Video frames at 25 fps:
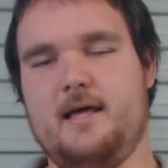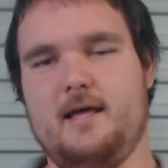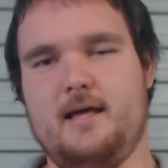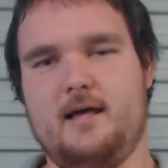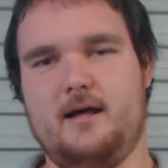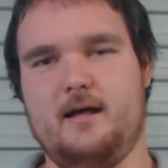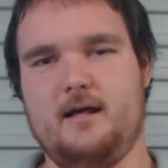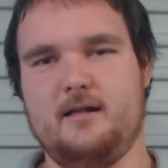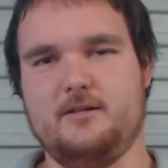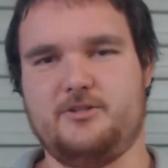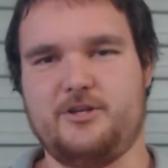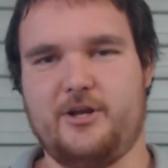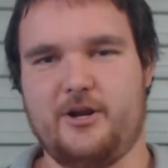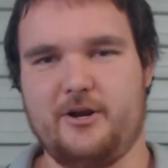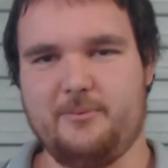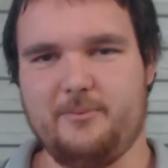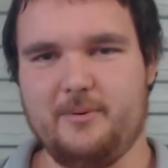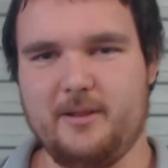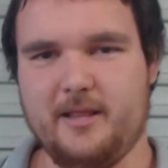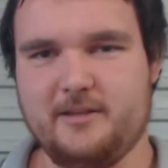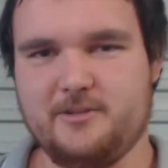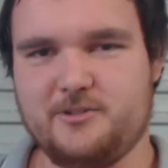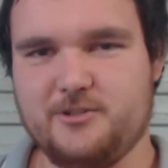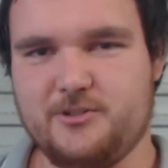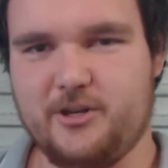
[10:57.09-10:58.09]

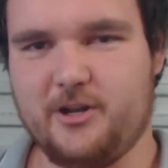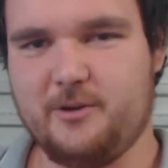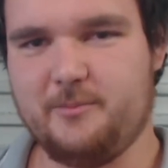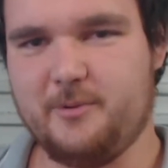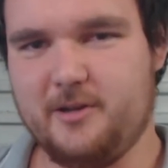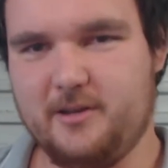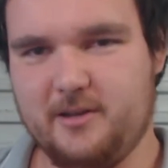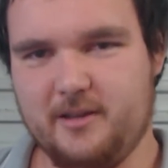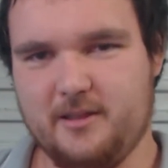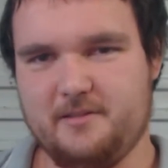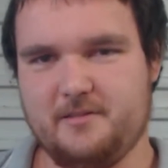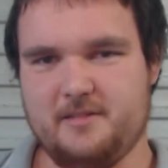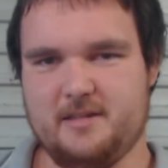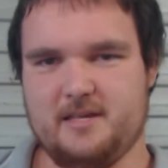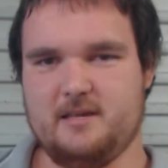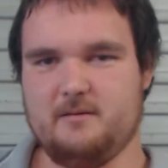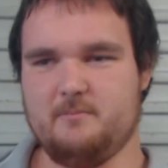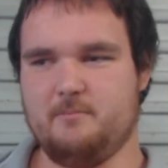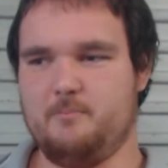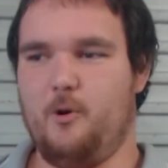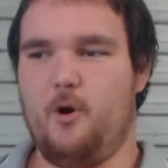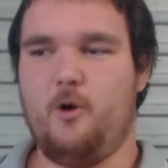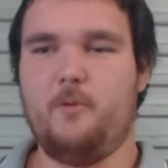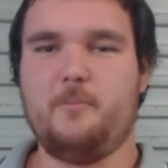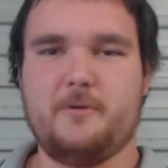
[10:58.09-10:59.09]
Ladies and gentlemen, the
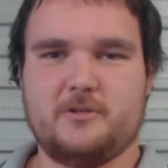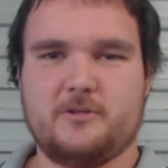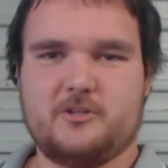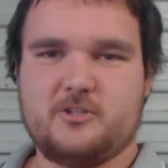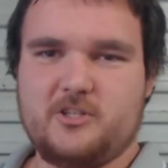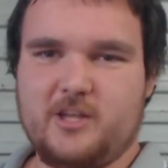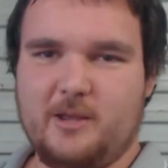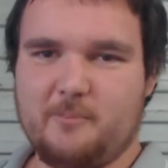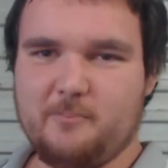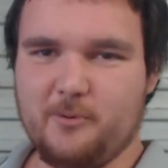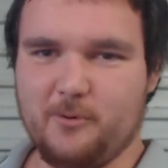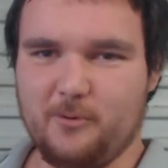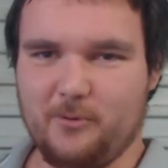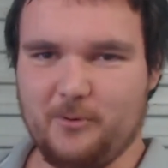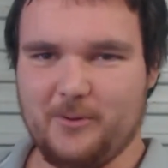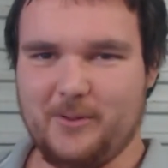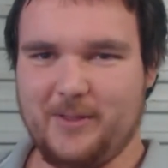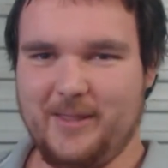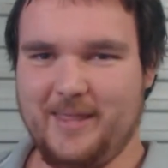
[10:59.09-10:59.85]
Bob Semple.